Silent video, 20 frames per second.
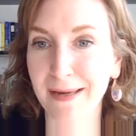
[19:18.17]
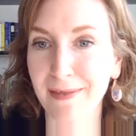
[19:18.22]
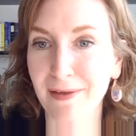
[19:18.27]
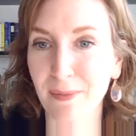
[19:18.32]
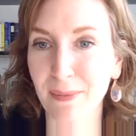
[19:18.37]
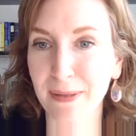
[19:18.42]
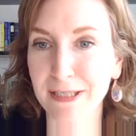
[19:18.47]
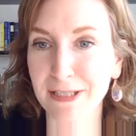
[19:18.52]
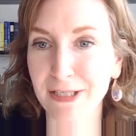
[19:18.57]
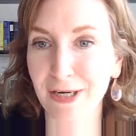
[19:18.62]
that
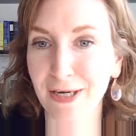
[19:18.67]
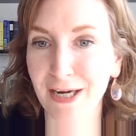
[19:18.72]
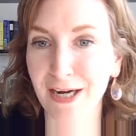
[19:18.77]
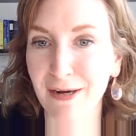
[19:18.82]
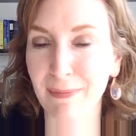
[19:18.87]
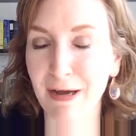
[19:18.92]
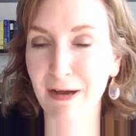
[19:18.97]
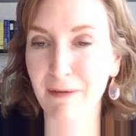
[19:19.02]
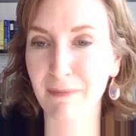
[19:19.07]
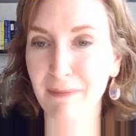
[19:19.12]
we talk
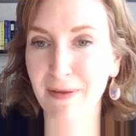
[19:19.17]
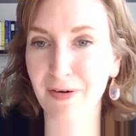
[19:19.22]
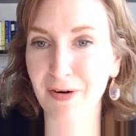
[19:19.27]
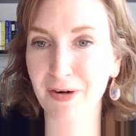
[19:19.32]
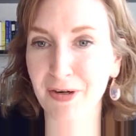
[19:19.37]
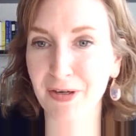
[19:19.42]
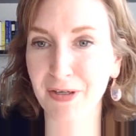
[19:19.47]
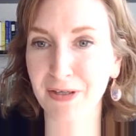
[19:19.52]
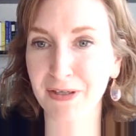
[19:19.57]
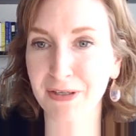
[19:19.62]
about
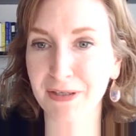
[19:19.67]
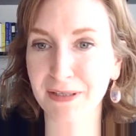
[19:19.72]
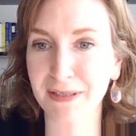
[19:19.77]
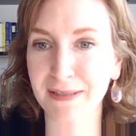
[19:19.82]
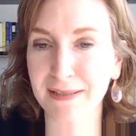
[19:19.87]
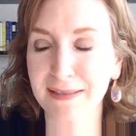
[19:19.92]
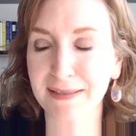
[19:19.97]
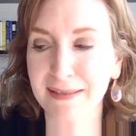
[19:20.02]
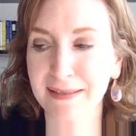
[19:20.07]
motherhood